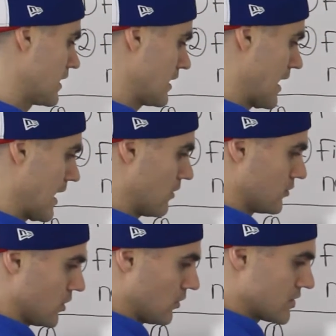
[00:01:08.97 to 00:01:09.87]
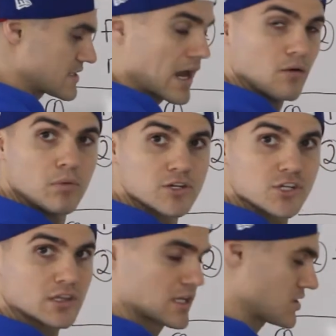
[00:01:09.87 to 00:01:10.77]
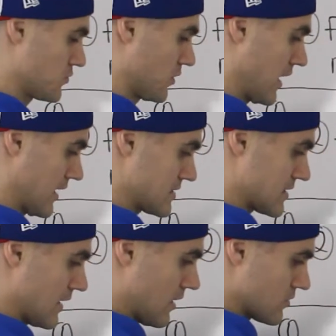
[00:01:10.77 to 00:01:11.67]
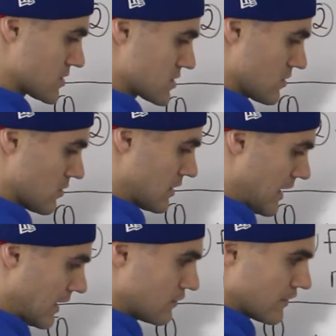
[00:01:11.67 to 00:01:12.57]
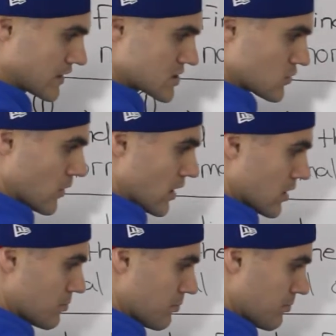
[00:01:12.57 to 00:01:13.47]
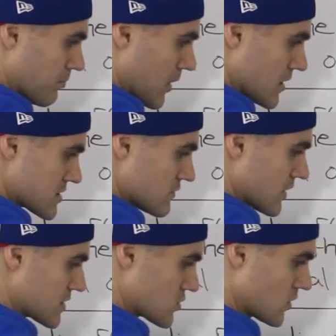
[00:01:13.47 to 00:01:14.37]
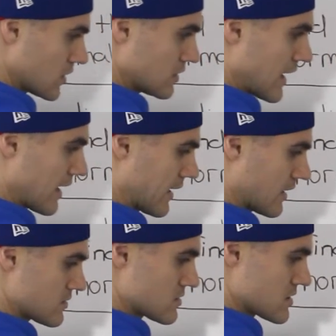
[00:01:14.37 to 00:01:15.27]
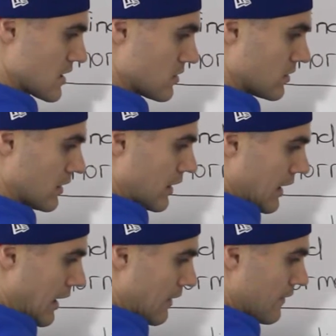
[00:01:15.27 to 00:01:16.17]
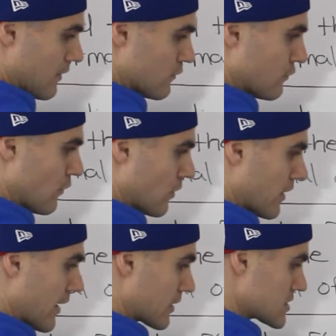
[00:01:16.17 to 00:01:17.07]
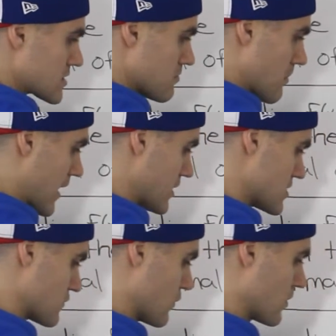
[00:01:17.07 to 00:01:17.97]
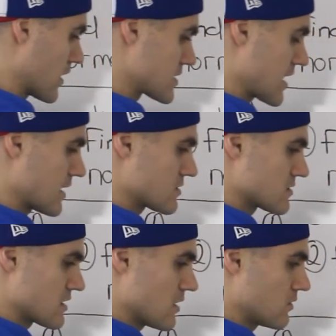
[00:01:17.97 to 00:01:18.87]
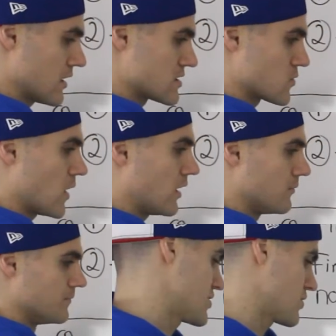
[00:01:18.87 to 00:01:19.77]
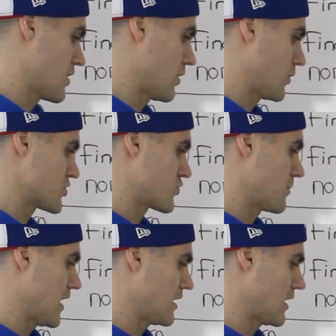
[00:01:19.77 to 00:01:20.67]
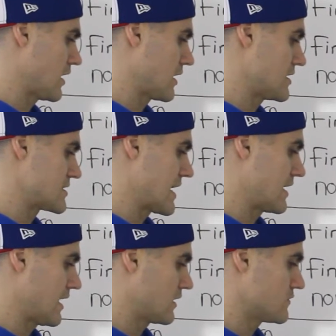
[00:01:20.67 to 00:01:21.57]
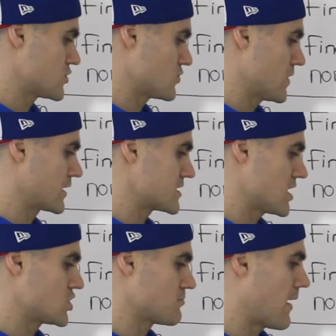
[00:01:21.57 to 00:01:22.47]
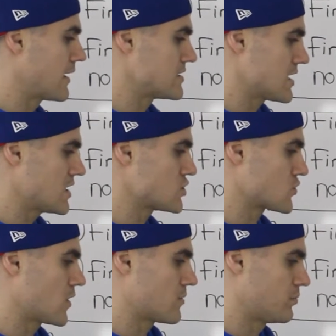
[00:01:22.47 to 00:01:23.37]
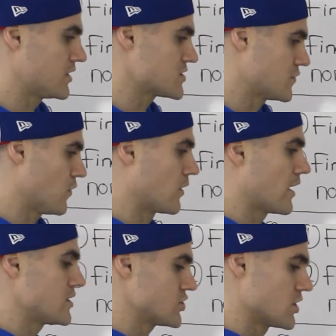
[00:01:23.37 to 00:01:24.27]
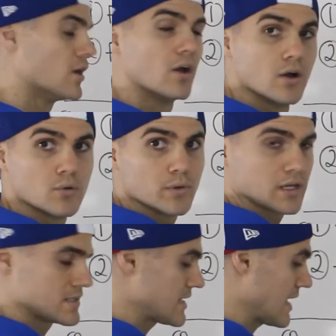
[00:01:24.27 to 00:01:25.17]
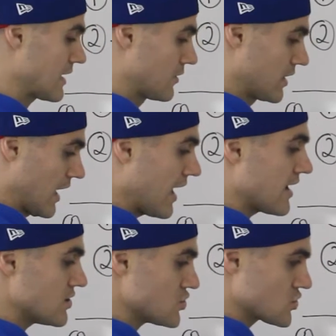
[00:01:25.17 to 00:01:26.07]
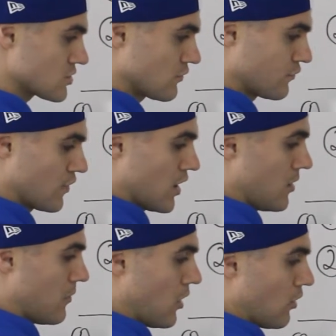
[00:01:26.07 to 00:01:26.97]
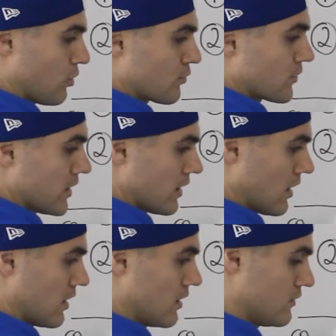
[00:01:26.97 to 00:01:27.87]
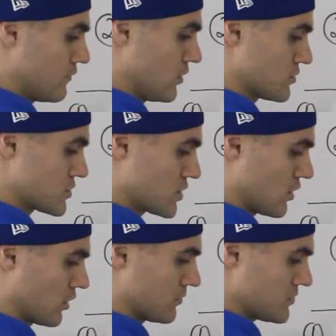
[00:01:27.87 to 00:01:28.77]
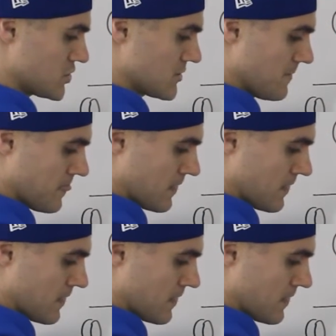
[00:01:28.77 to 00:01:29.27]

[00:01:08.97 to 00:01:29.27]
Now notice how a bunch of things will cancel out. So the negative x squared, positive x squared, that cancels out and then the 4x minus 4x cancels out as well. So then what's remaining is that negative 2xh minus h squared plus 4h. We can take out an h from all three of those terms.